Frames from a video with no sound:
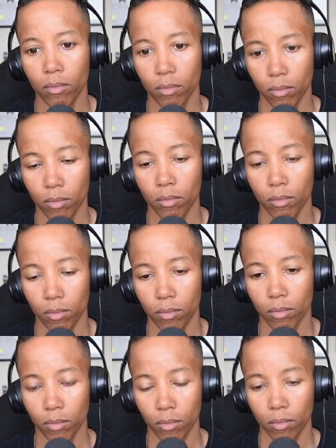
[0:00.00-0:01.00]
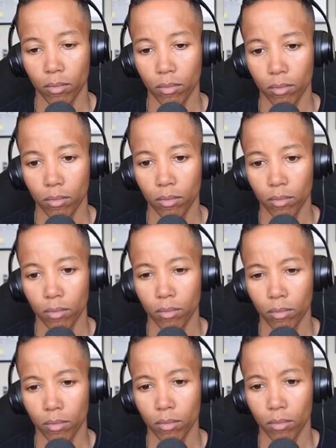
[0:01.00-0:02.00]

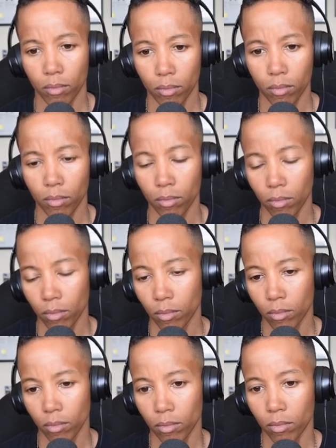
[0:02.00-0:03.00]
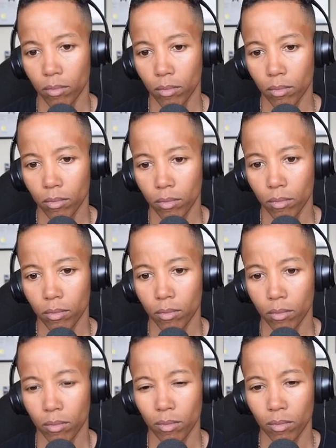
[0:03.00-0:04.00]

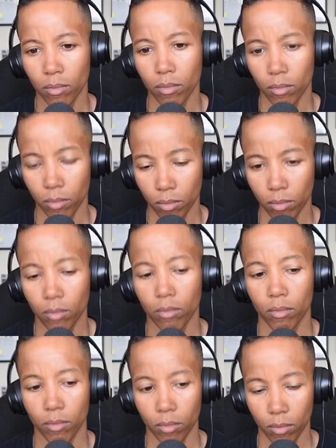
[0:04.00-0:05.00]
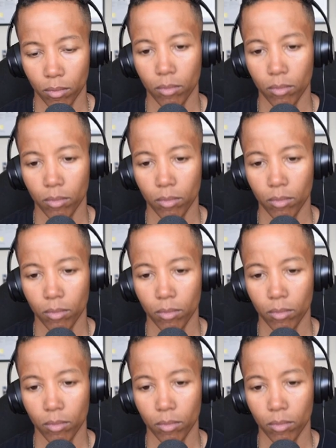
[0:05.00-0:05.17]
(silent)